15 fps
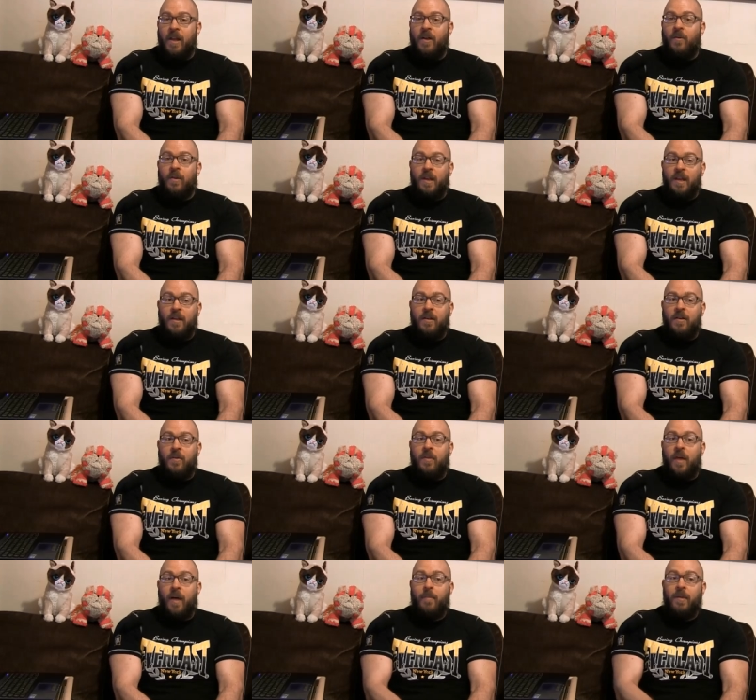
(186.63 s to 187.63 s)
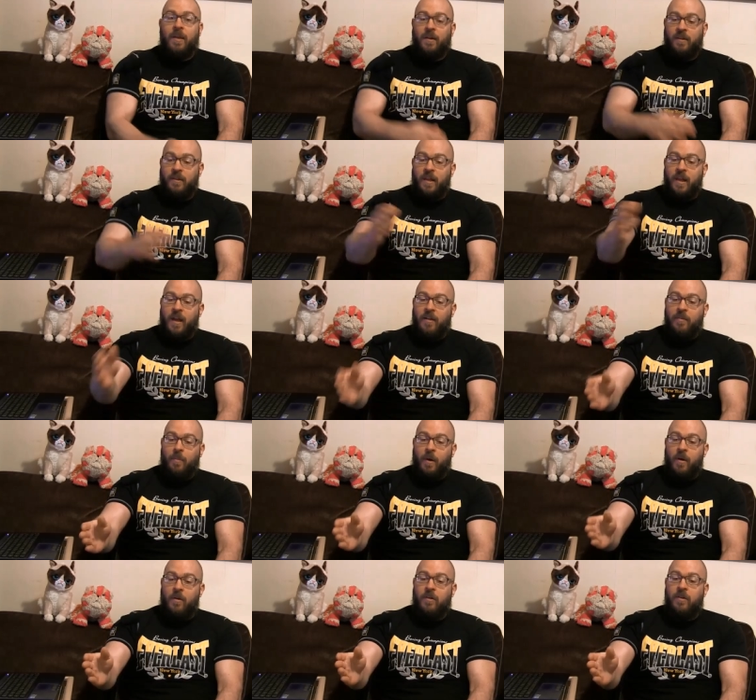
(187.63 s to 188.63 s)
They don't need to do that because the
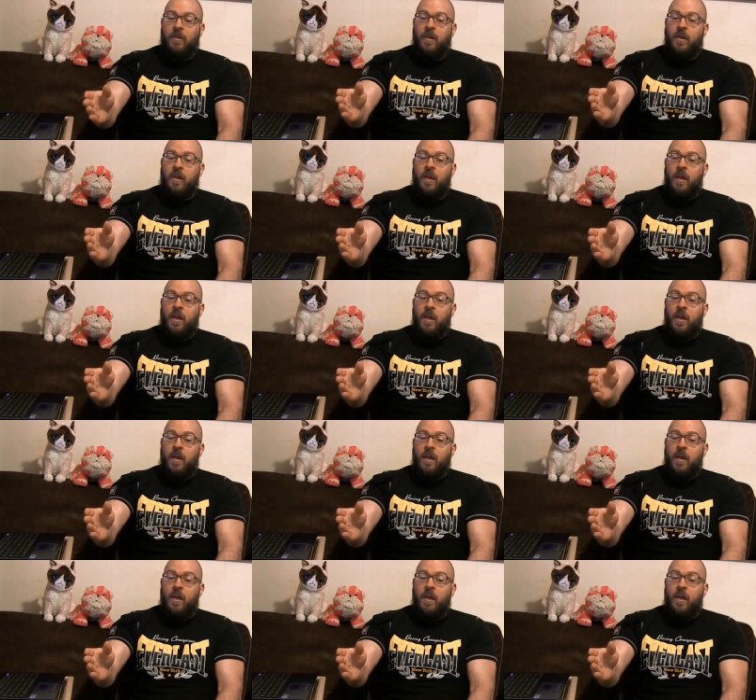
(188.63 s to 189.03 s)
experts